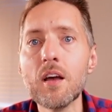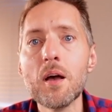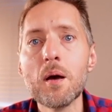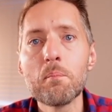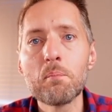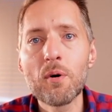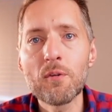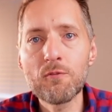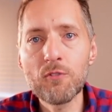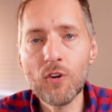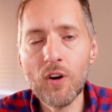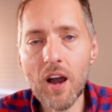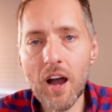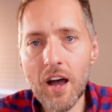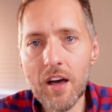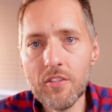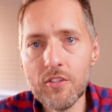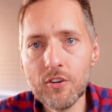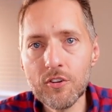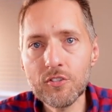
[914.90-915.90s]
But for
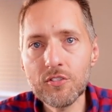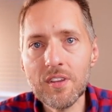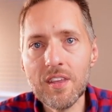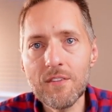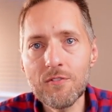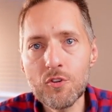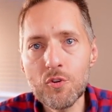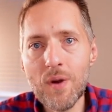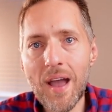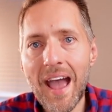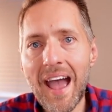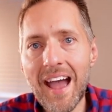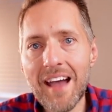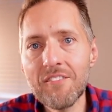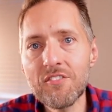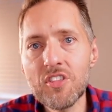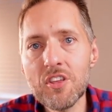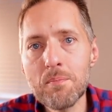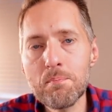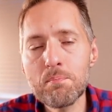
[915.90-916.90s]
others, if you
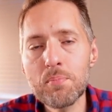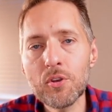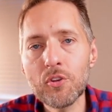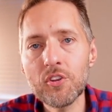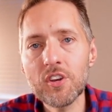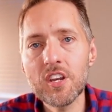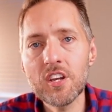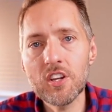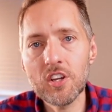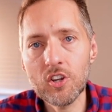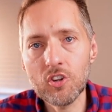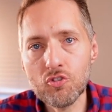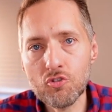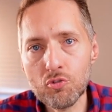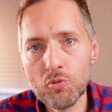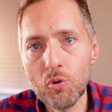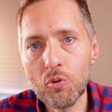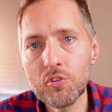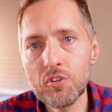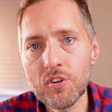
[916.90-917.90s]
have the ability to
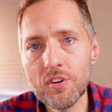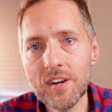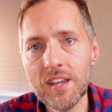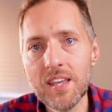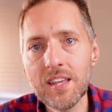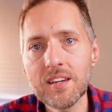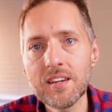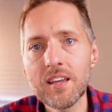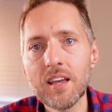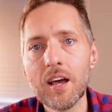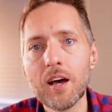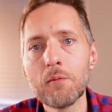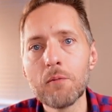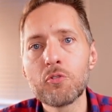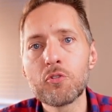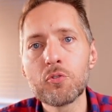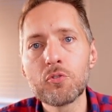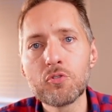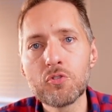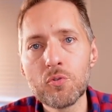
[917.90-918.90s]
control your income
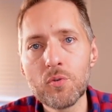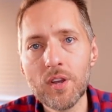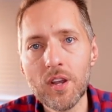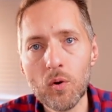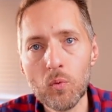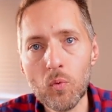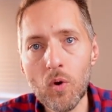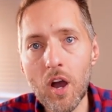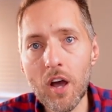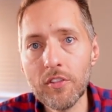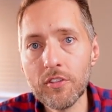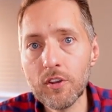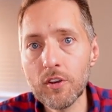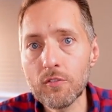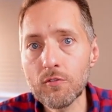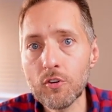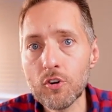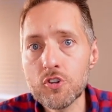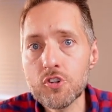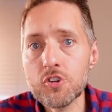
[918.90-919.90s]
through doing a Roth
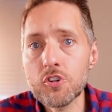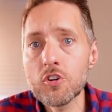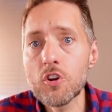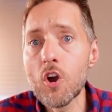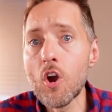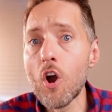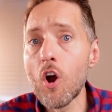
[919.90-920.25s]
conversion